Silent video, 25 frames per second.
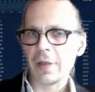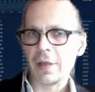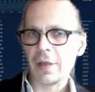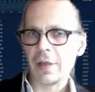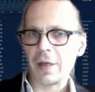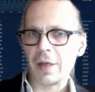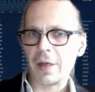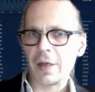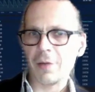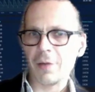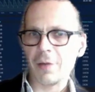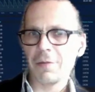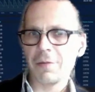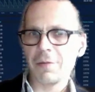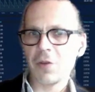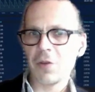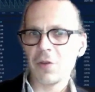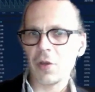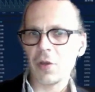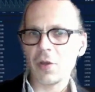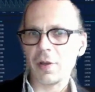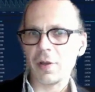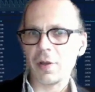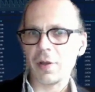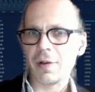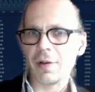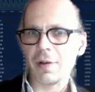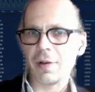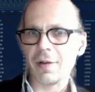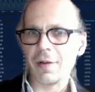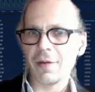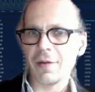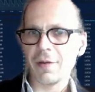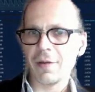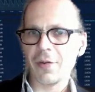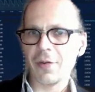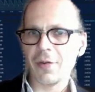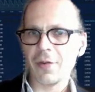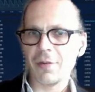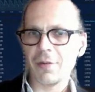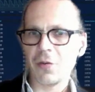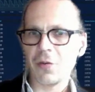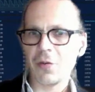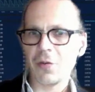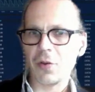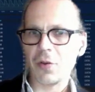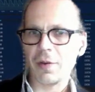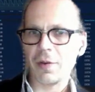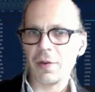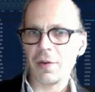kind of physical
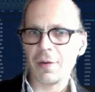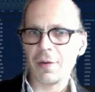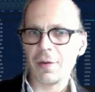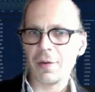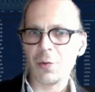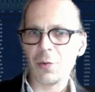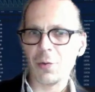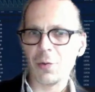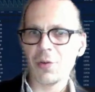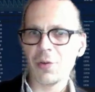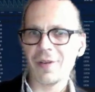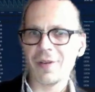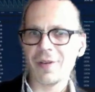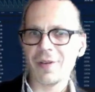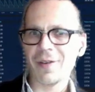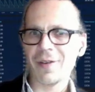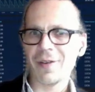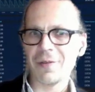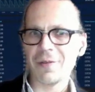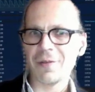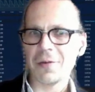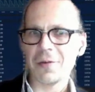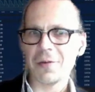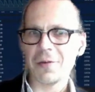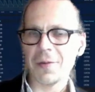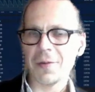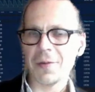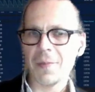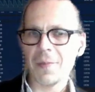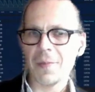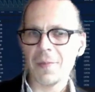services, goods and services.